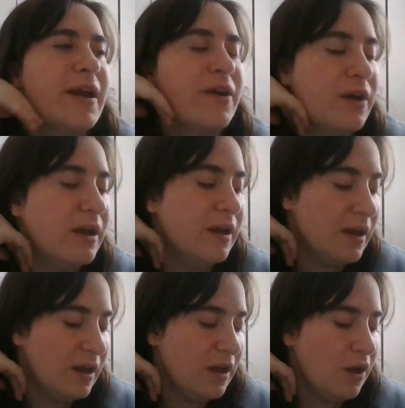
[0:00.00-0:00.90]
like,
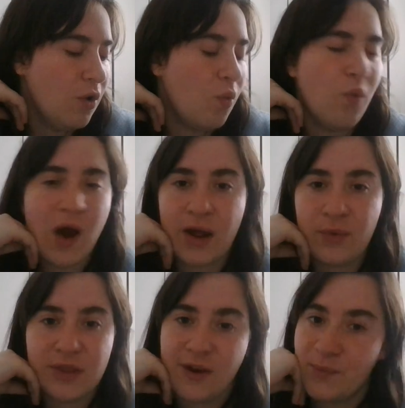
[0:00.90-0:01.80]
why
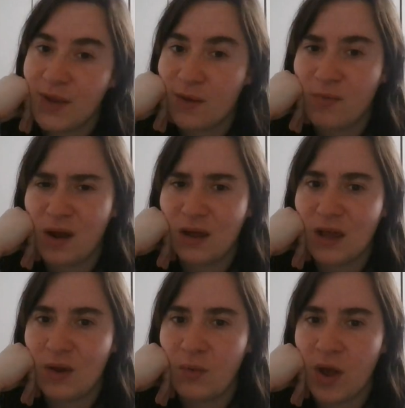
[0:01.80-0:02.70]
would there be a
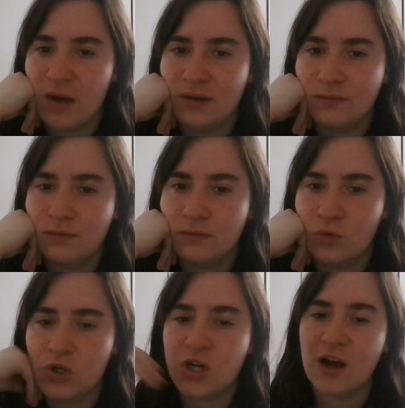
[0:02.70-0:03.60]
monkey when
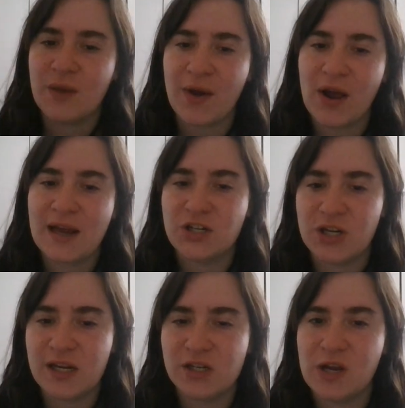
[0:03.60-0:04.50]
we're talking about
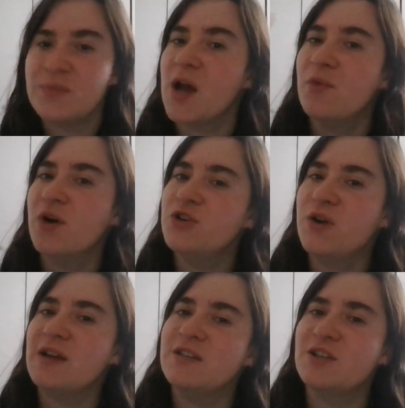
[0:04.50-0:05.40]
ancient Egypt. I want you
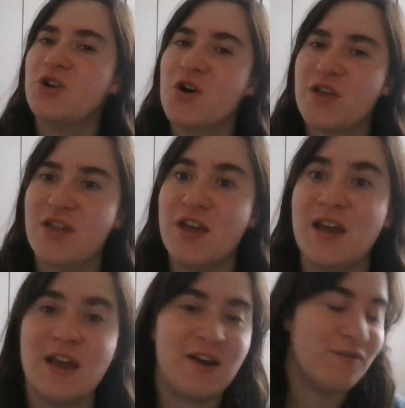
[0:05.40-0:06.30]
guys to start
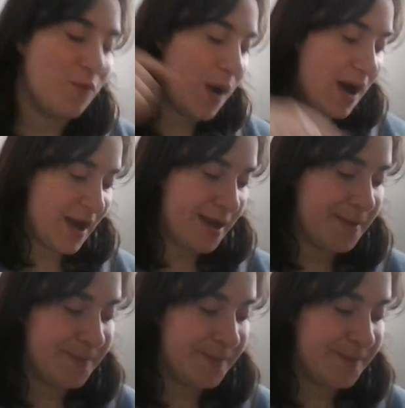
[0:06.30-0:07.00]
thinking of why.